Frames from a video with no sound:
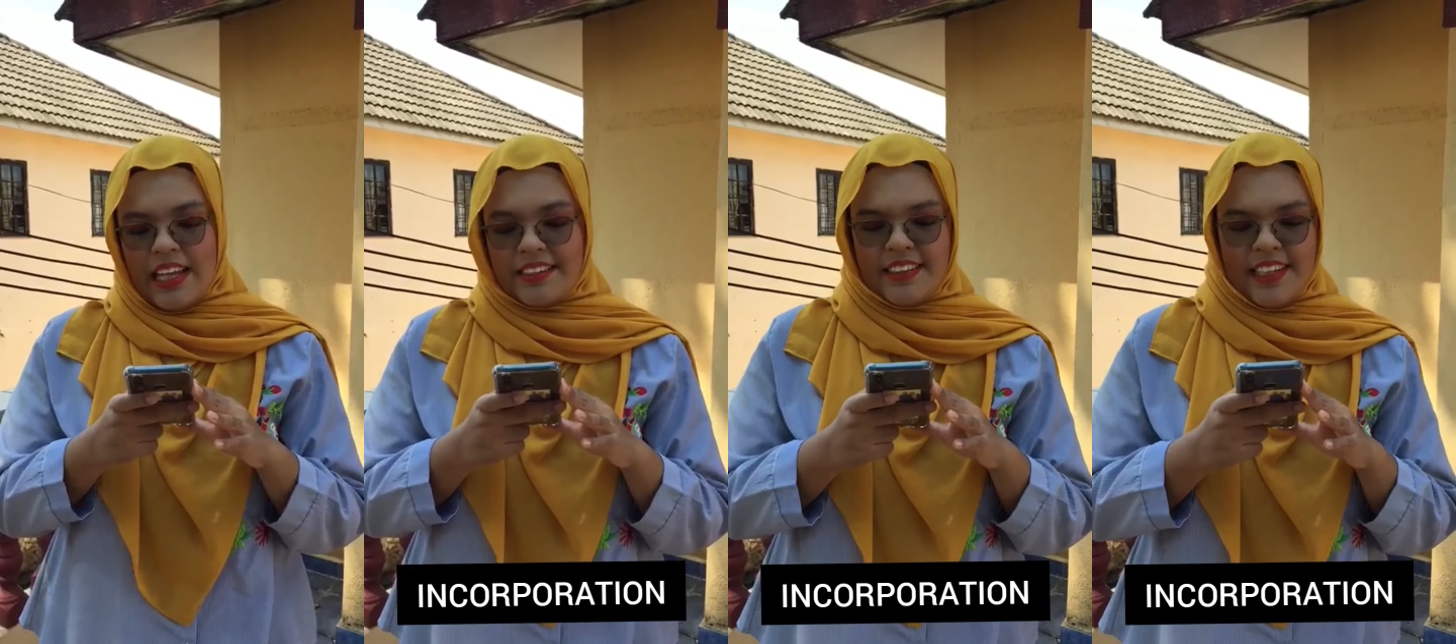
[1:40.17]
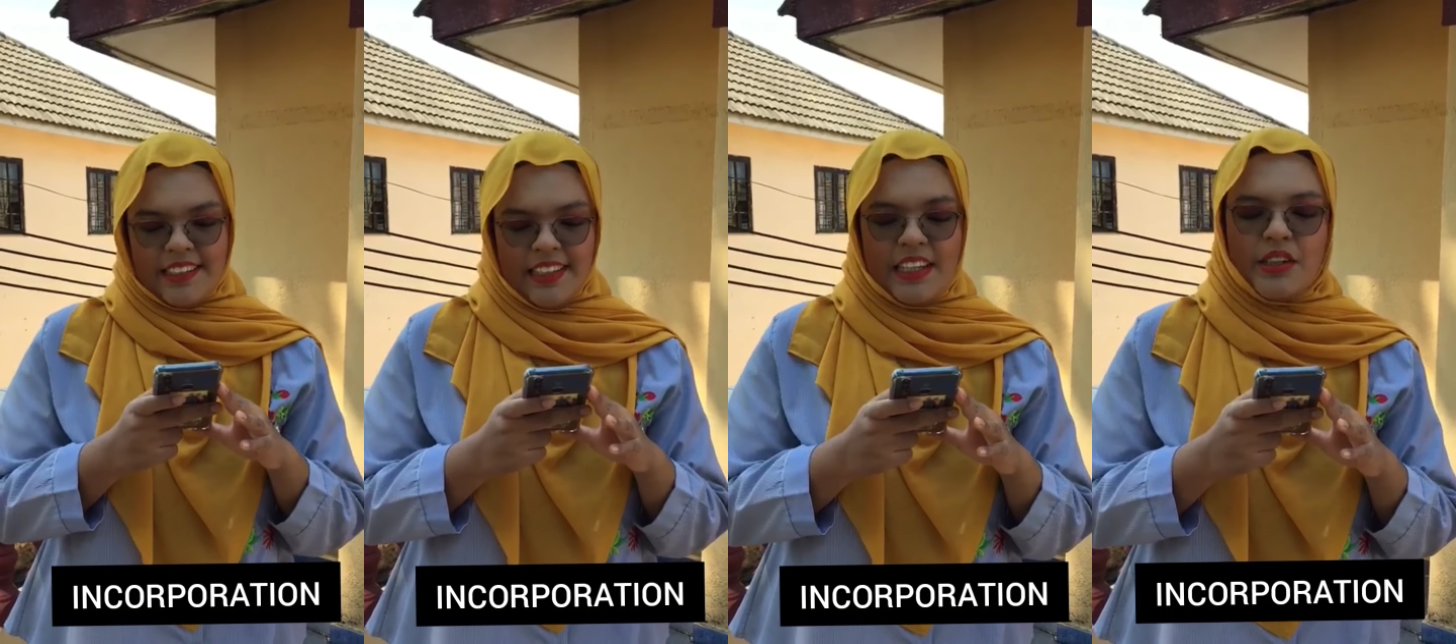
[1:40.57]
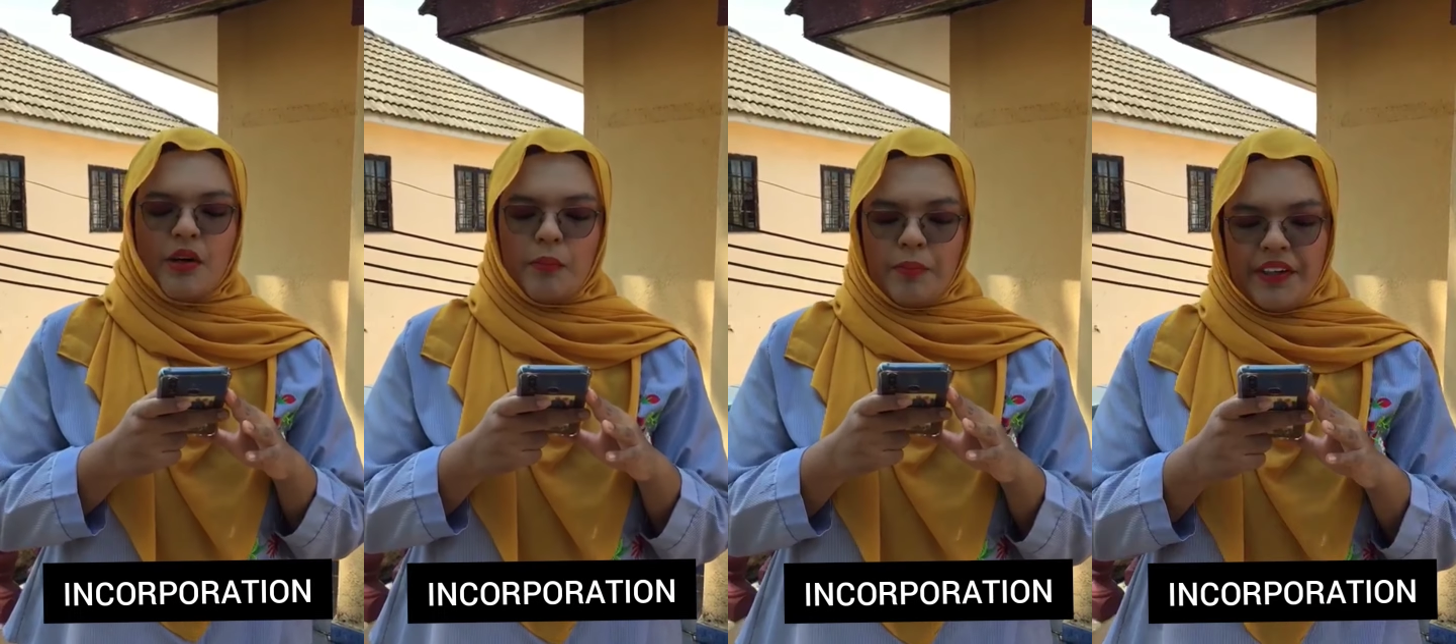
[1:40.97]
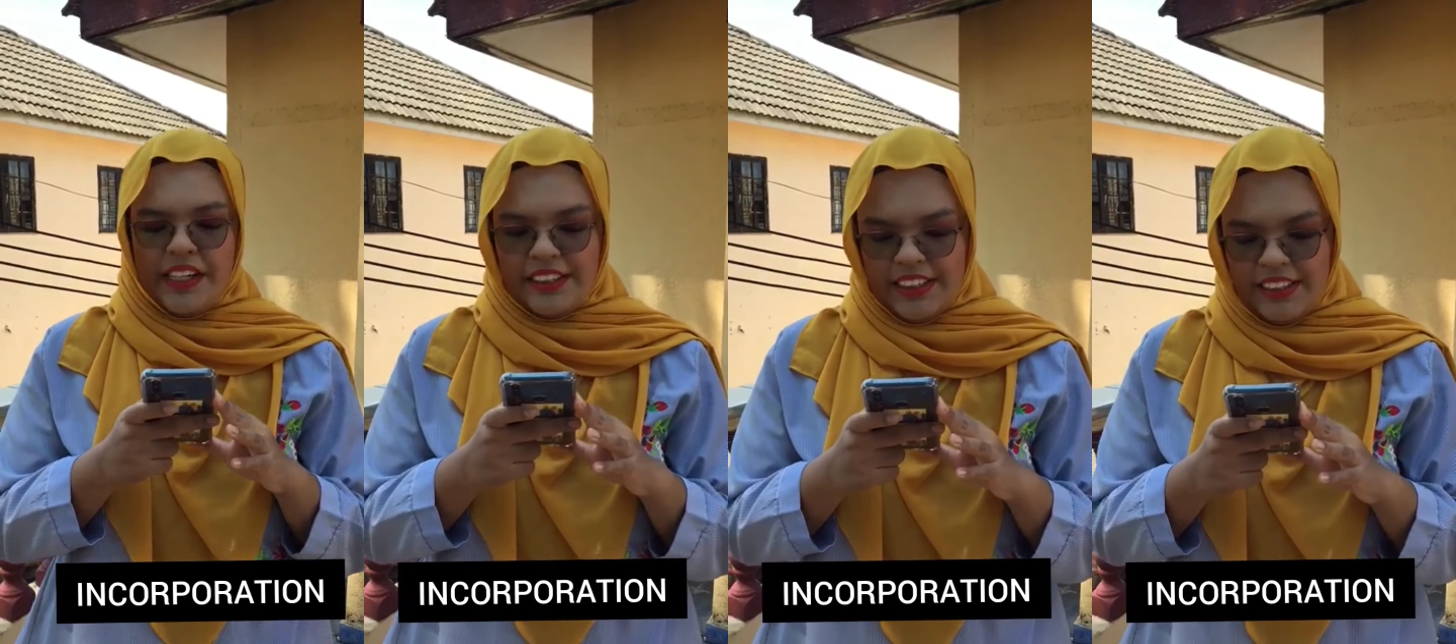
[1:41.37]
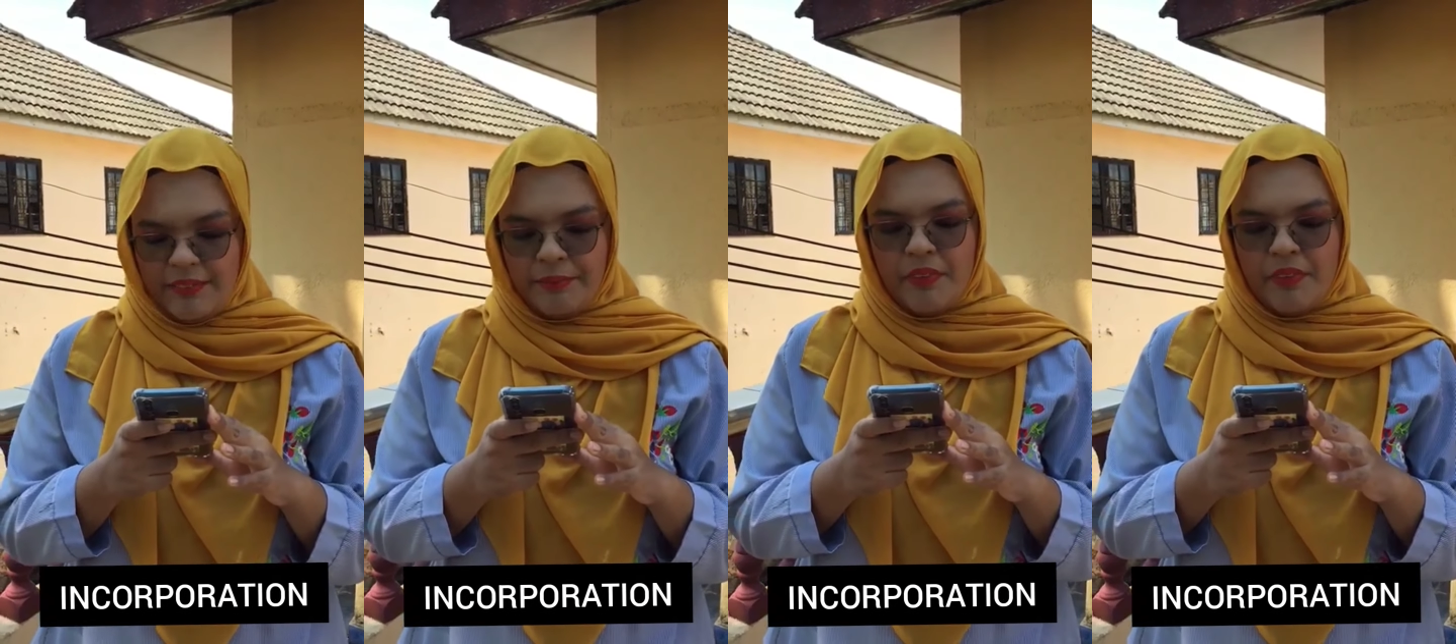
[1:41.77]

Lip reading: Next is incorporation.